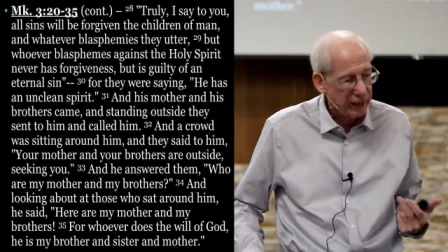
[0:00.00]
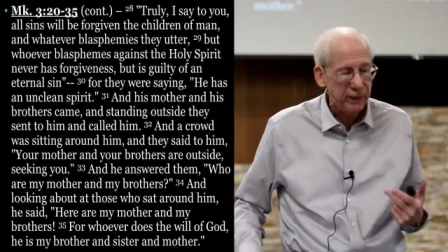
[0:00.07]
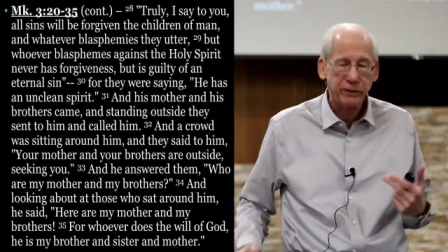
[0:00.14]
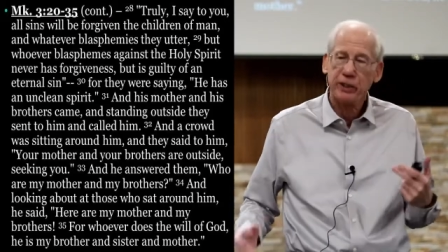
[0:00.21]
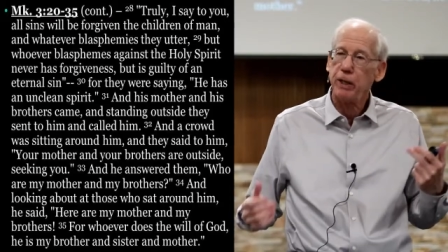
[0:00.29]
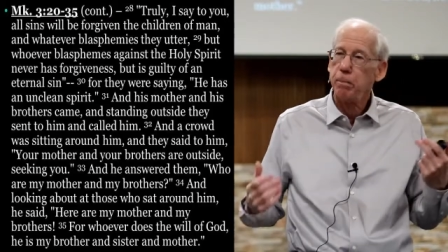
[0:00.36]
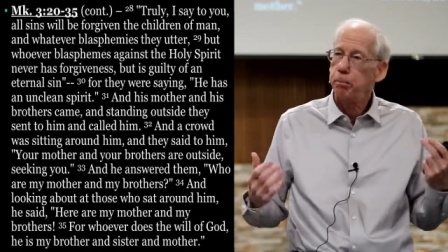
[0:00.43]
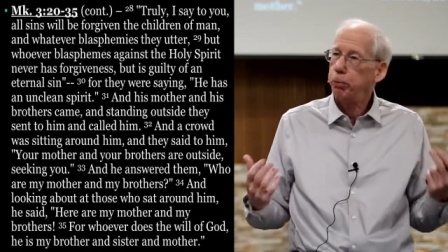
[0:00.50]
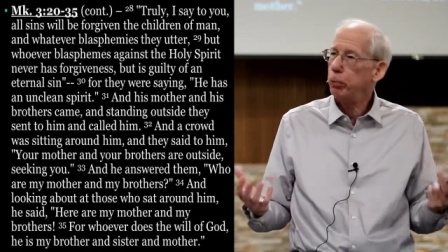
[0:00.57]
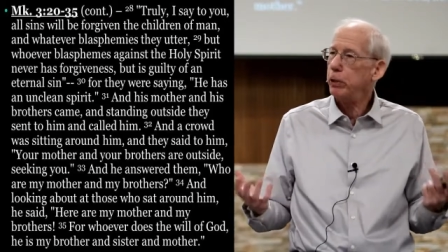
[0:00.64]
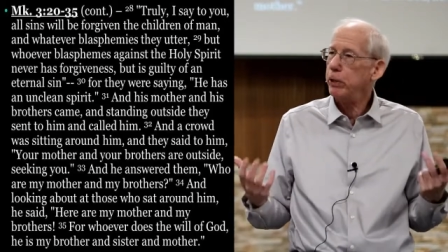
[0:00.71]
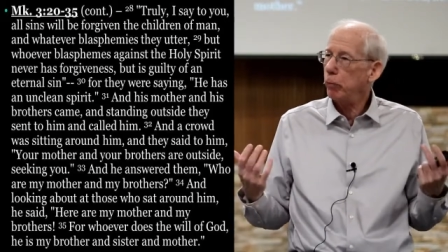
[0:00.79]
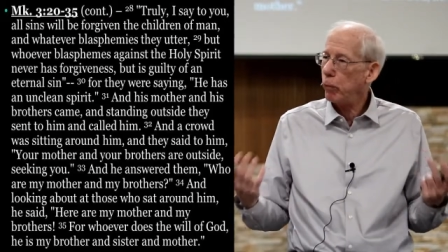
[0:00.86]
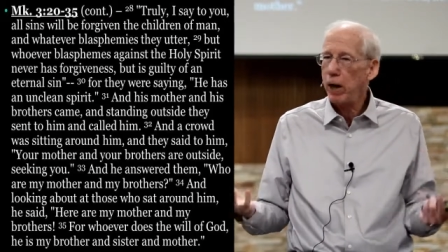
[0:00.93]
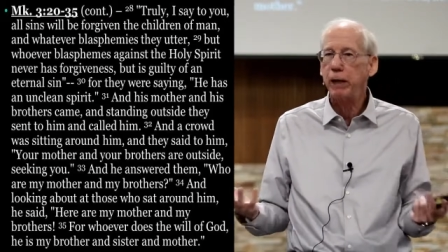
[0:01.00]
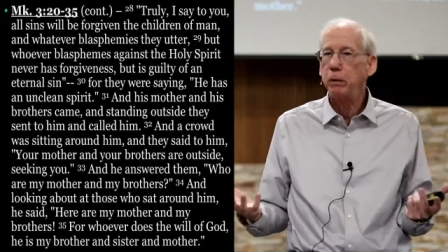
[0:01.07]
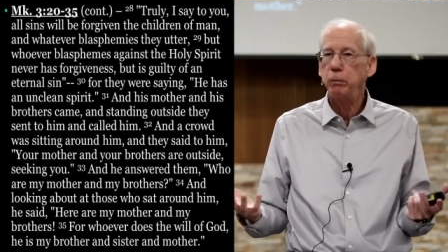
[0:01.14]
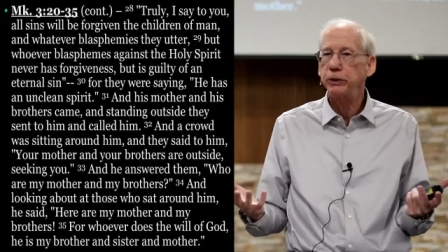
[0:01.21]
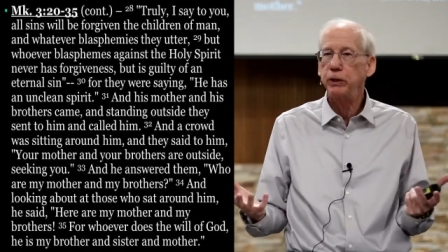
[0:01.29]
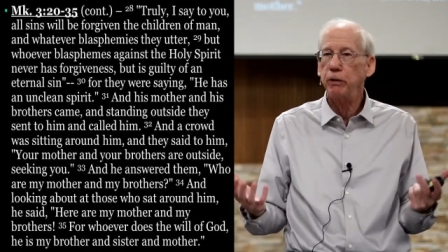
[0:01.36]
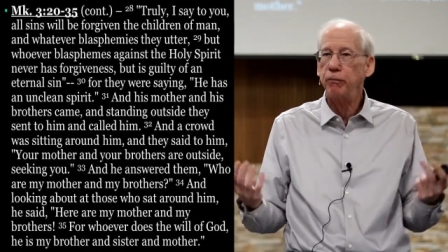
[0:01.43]
is a
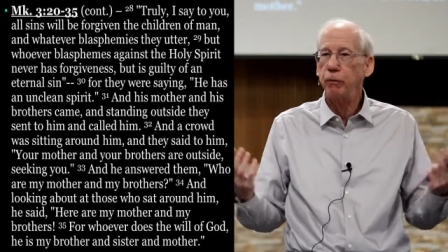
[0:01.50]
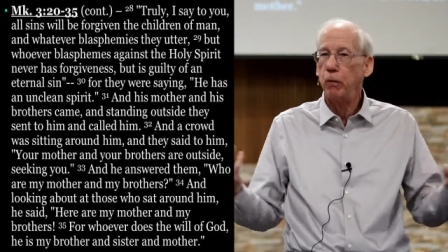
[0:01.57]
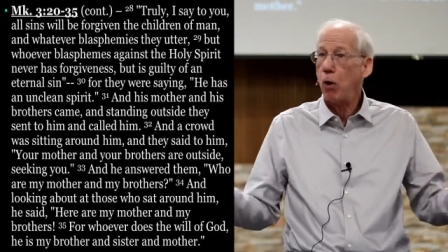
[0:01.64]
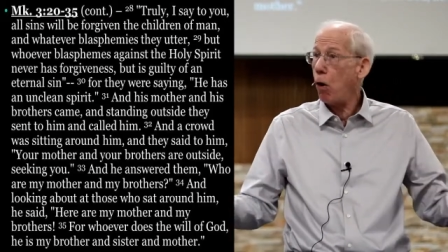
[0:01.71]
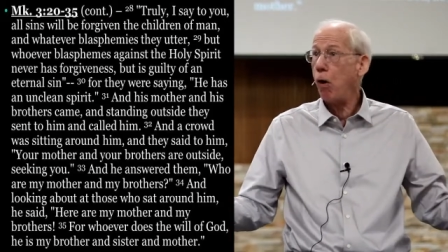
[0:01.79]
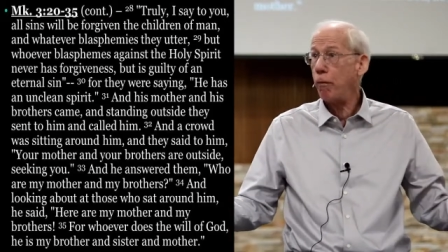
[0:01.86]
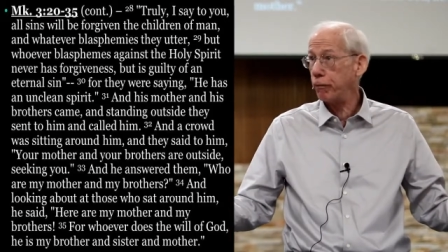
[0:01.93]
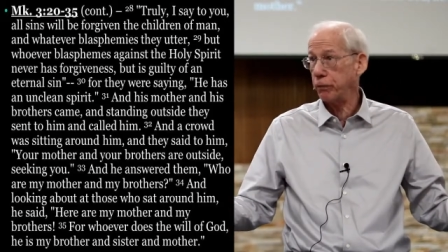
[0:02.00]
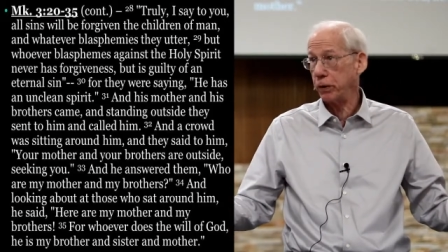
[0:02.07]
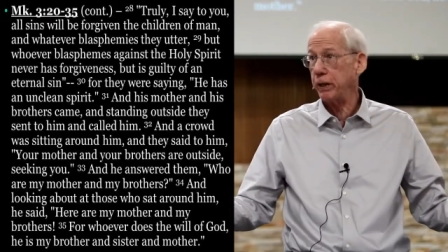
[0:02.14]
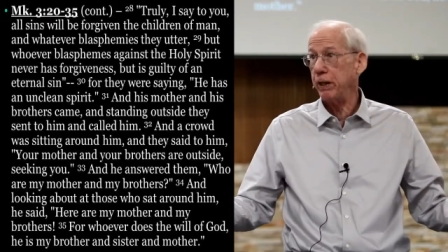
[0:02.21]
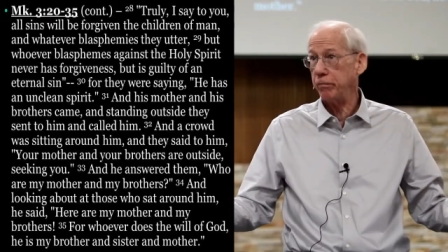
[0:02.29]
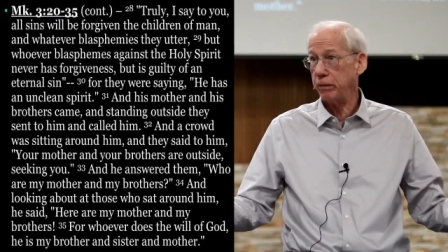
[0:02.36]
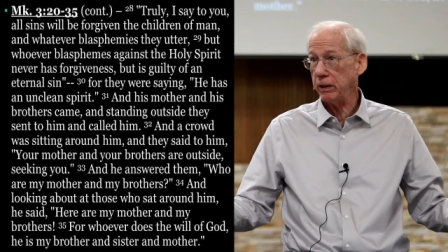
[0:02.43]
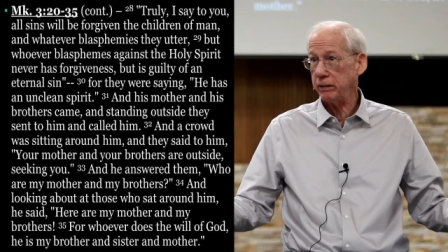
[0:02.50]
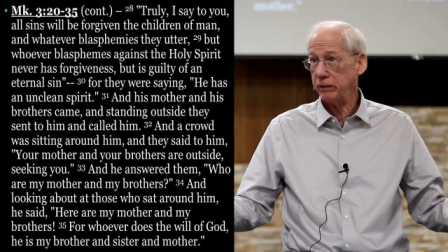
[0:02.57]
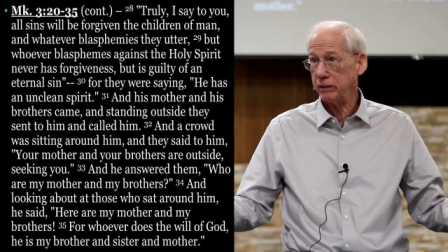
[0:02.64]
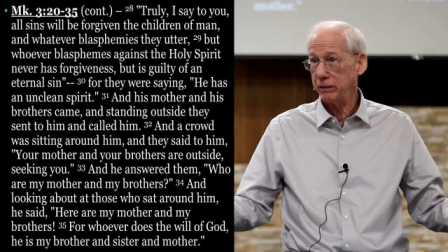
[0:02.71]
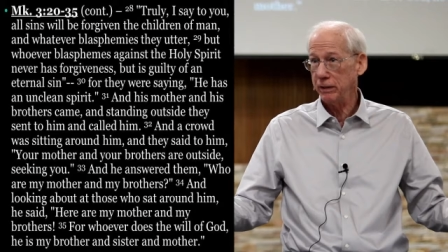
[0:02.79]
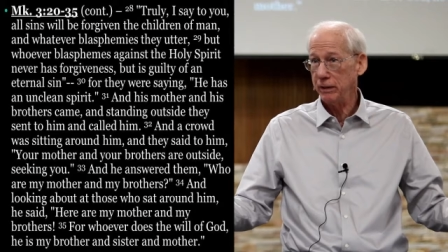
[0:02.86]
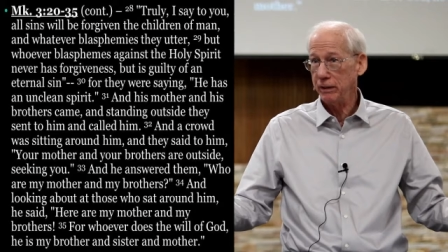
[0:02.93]
prerequisite for all
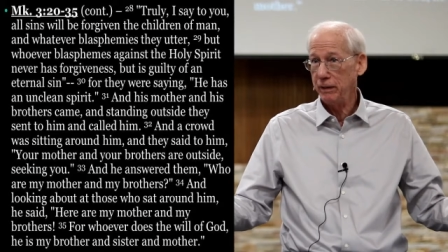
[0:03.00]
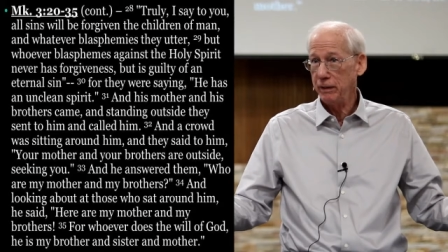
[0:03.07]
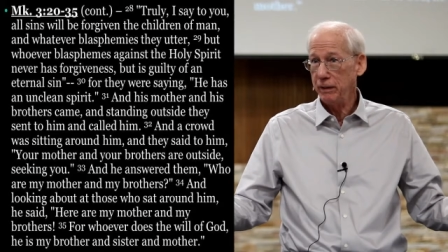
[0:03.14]
forgiveness.